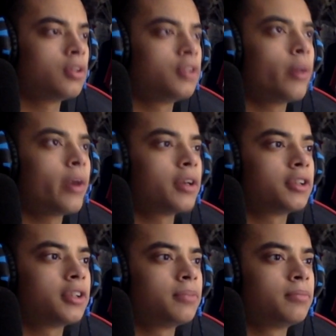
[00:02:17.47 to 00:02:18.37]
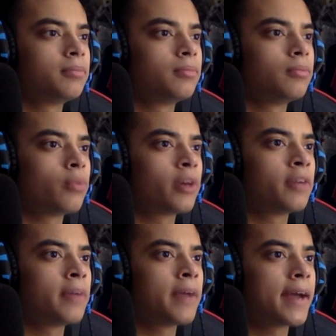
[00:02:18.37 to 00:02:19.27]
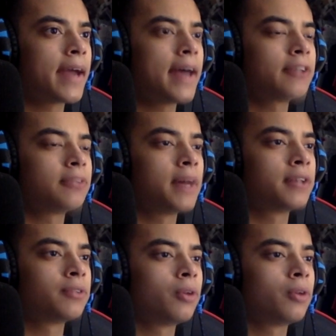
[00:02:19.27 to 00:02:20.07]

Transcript: He's wearing some weird gas mask,